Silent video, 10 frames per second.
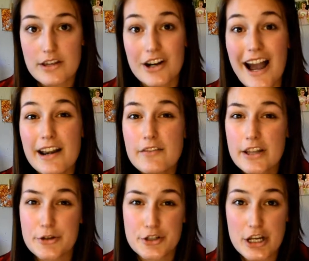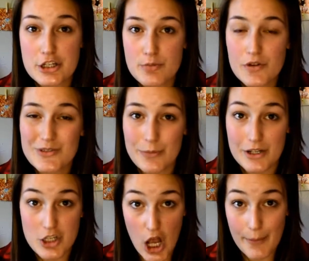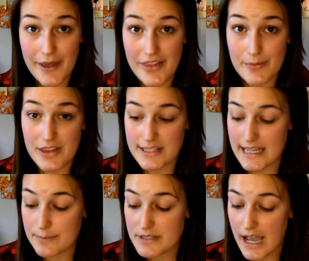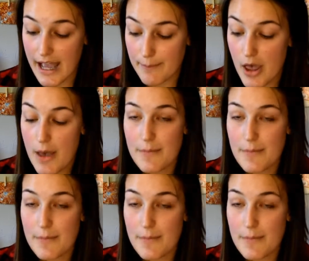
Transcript: They're kind of interchangeable, so I'm going to talk about them at the same time,